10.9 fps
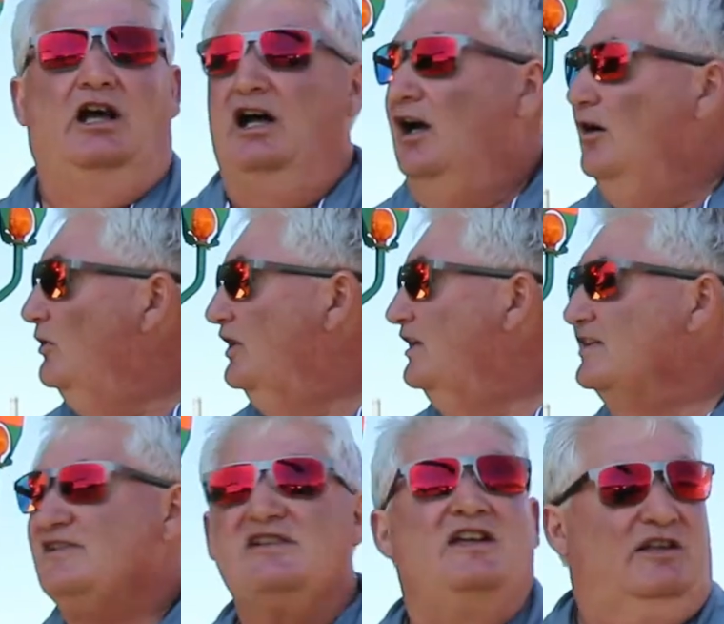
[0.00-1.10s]
But it
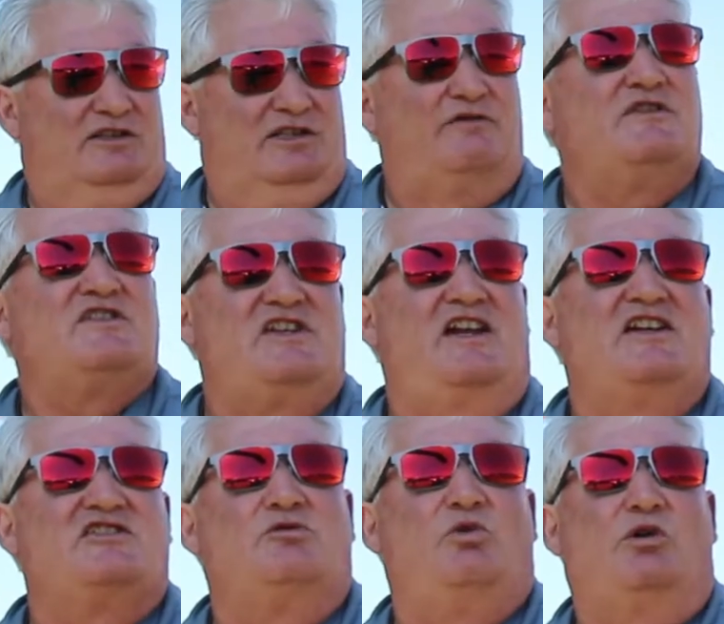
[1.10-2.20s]
is different
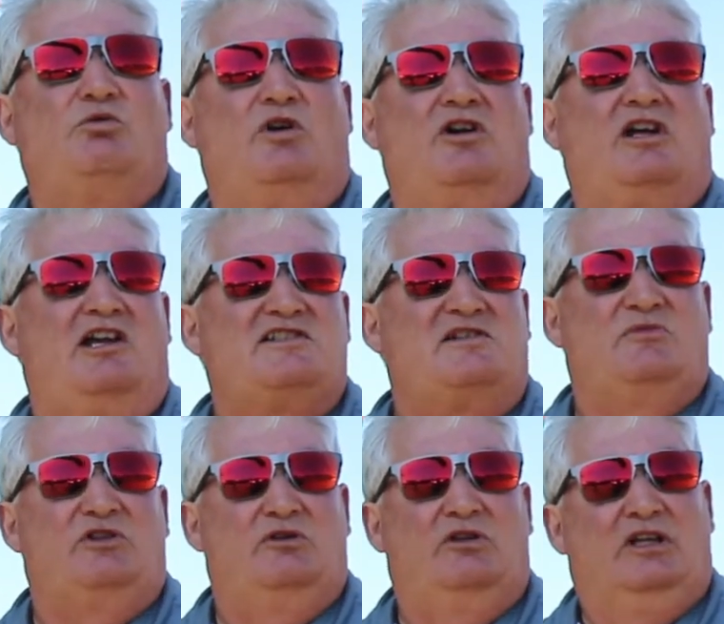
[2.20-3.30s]
settings than what we're accustomed
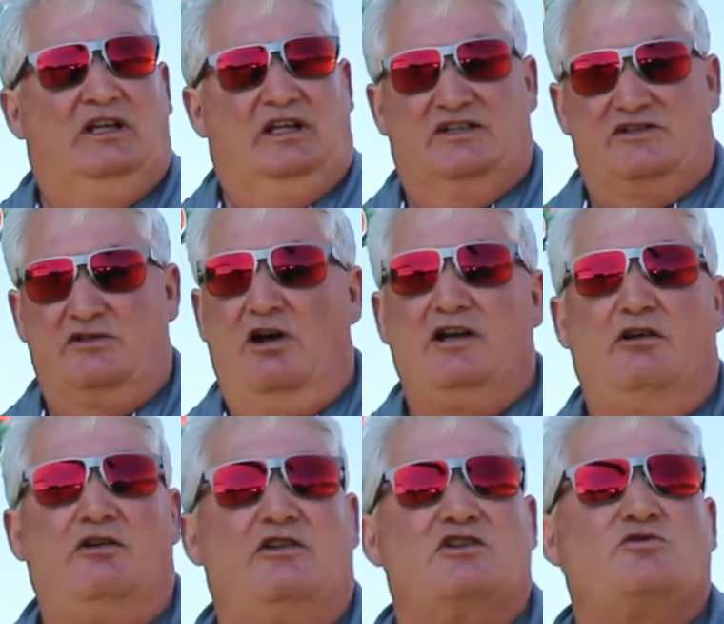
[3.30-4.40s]
to. It's not
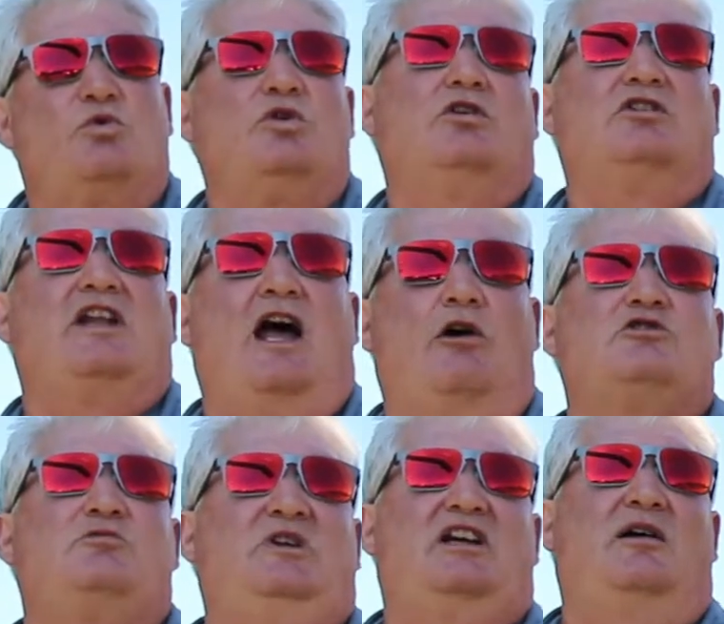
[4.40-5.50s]
out of this world now
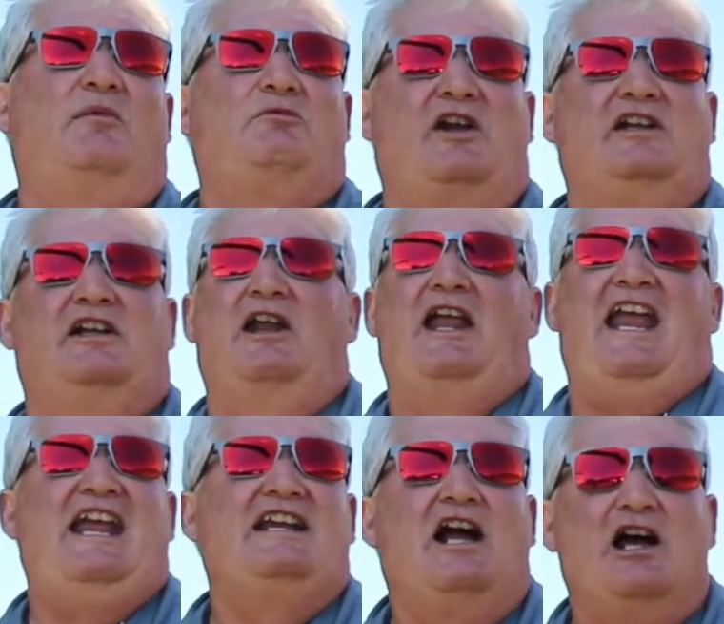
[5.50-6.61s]
to become running an
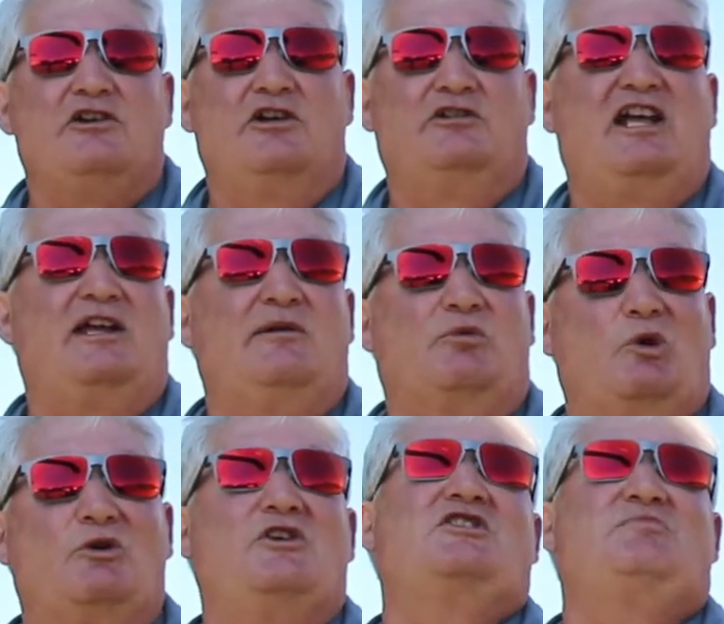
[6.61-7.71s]
800 type
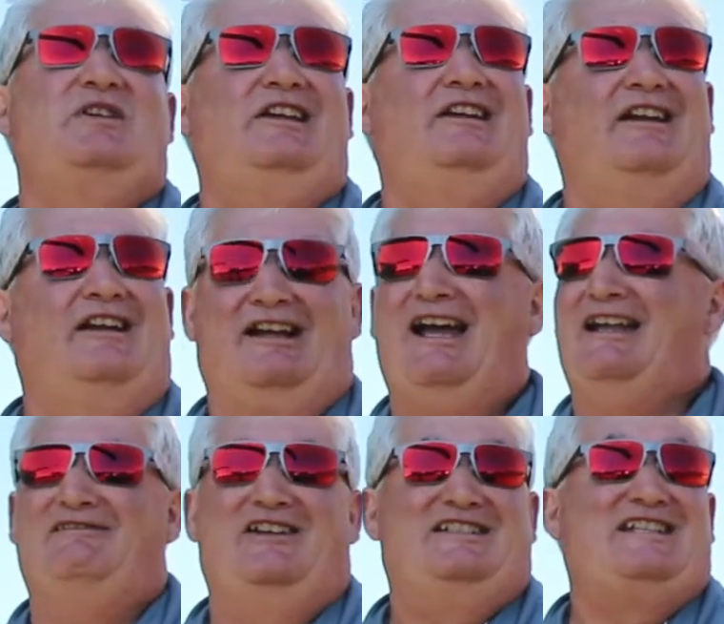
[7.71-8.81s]
rotor speed and a
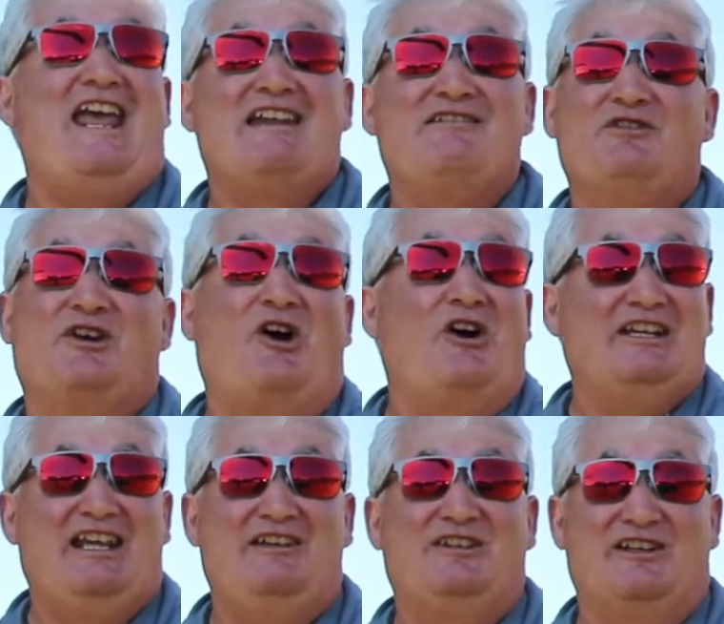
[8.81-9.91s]
kind of a 10 for
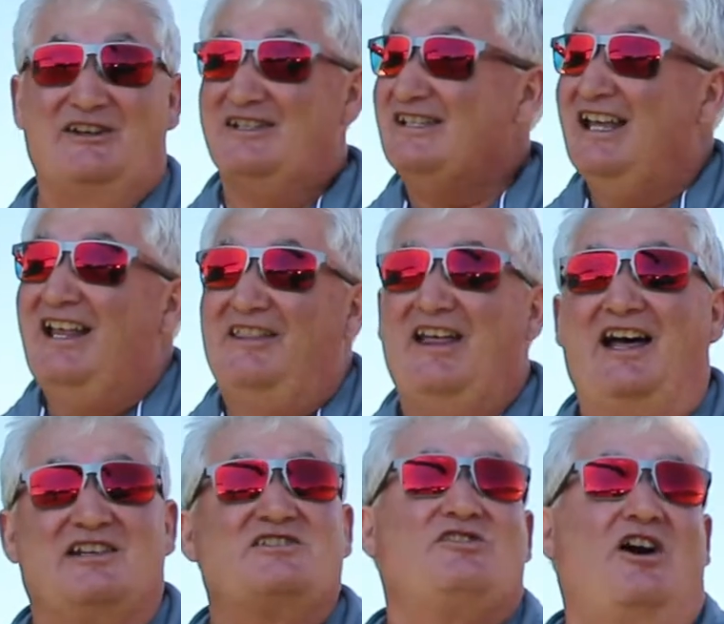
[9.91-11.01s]
concave clearance.
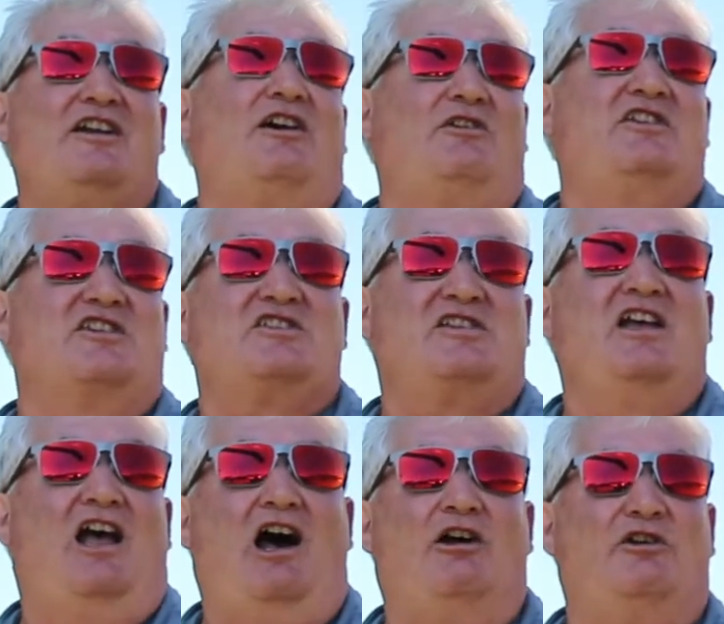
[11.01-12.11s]
That is not out of
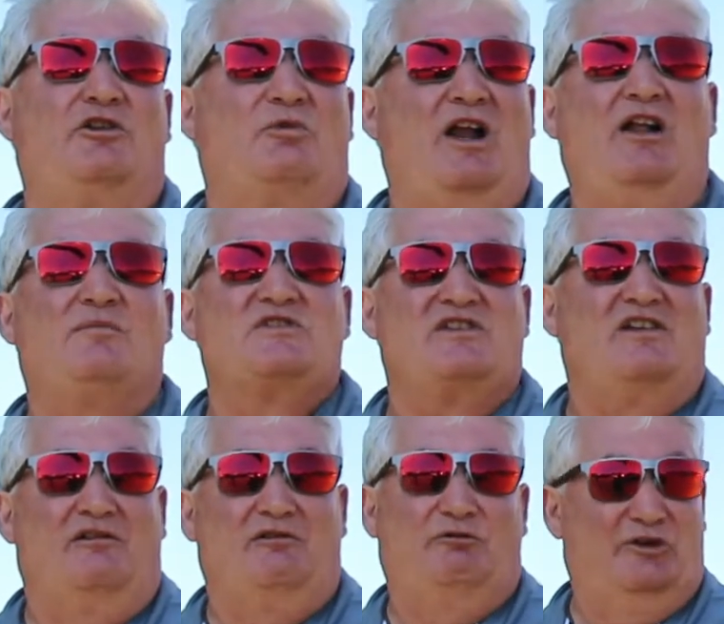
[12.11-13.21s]
the realms
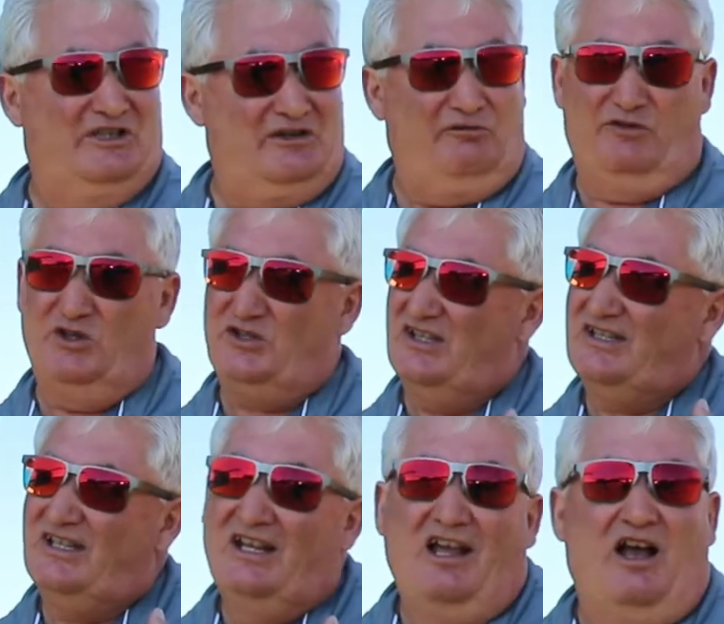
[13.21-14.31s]

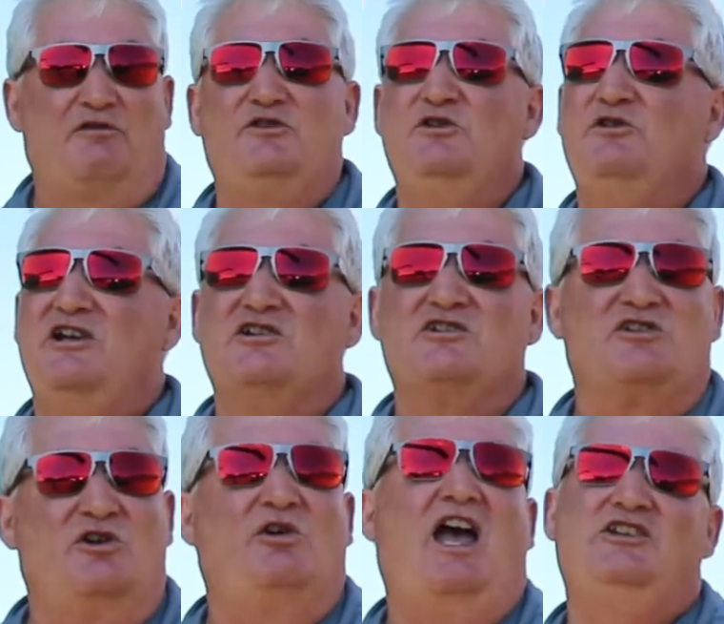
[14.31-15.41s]
versus a few years
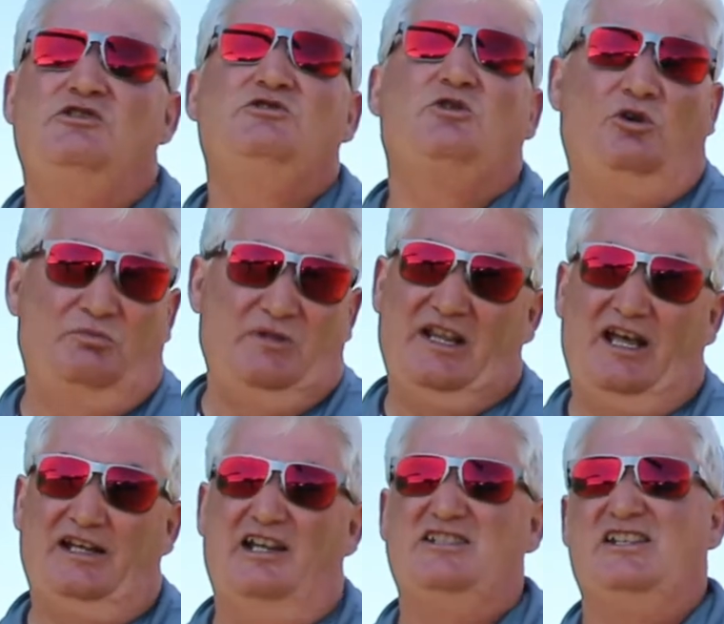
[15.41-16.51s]
ago. Had you told me
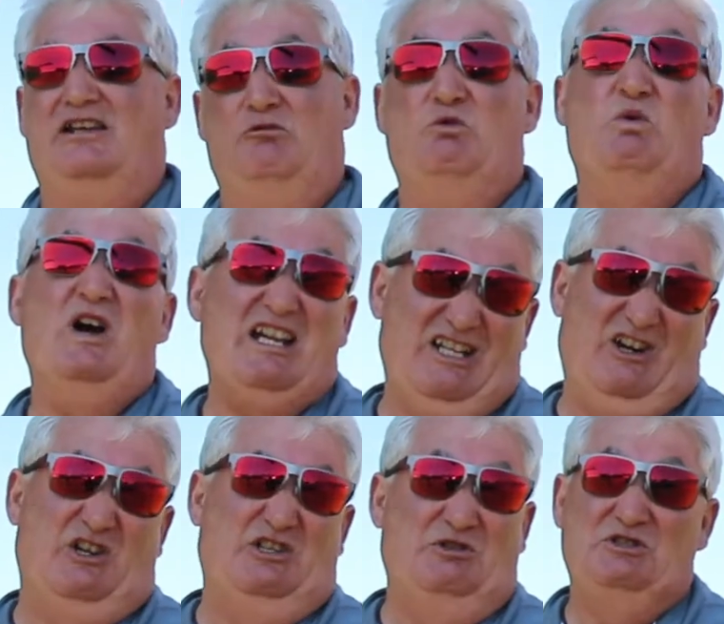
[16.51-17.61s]
that, I'd say, what
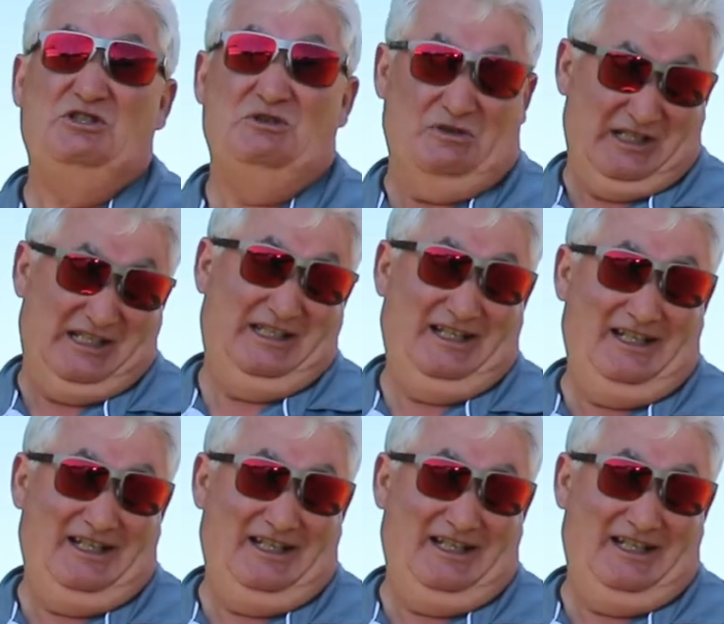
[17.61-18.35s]
are you doing?